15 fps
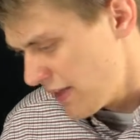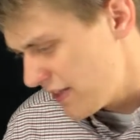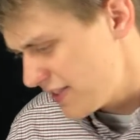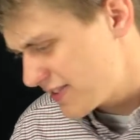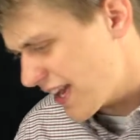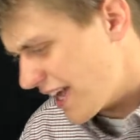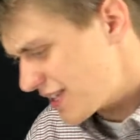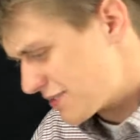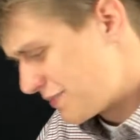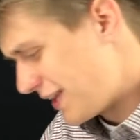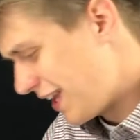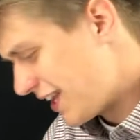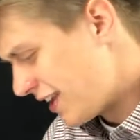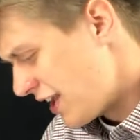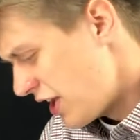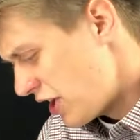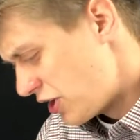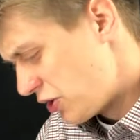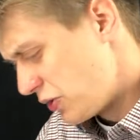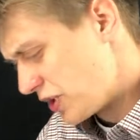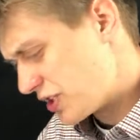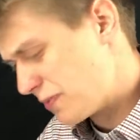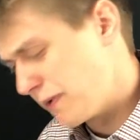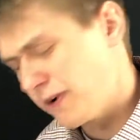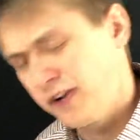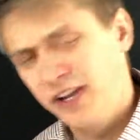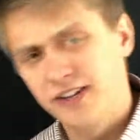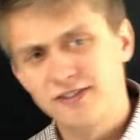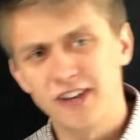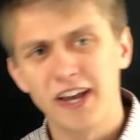these guys begin to
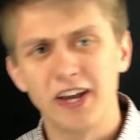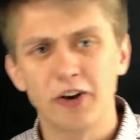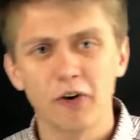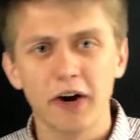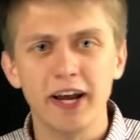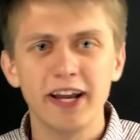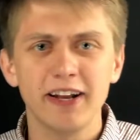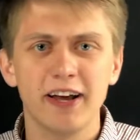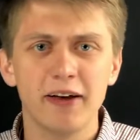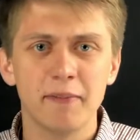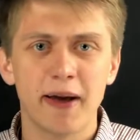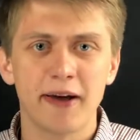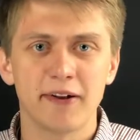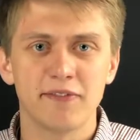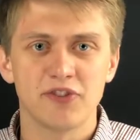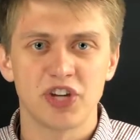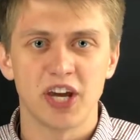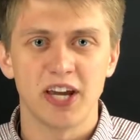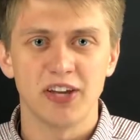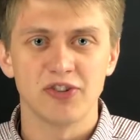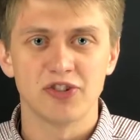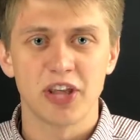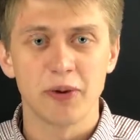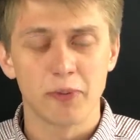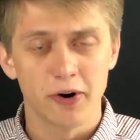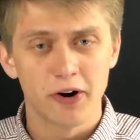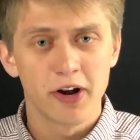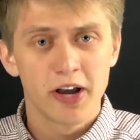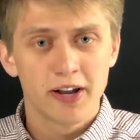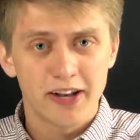experience a great amount of change. They
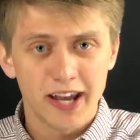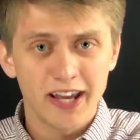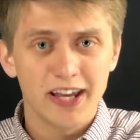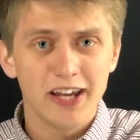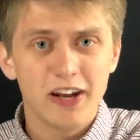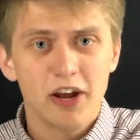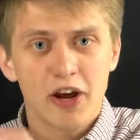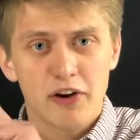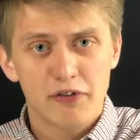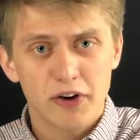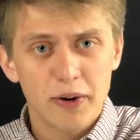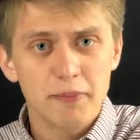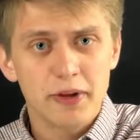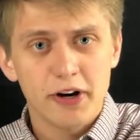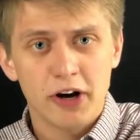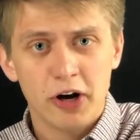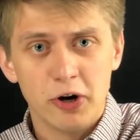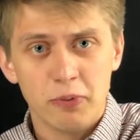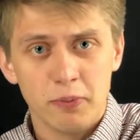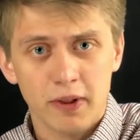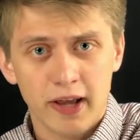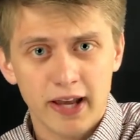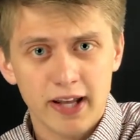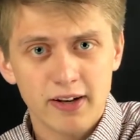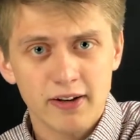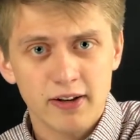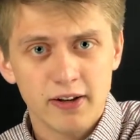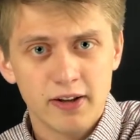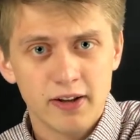were taken from their homeland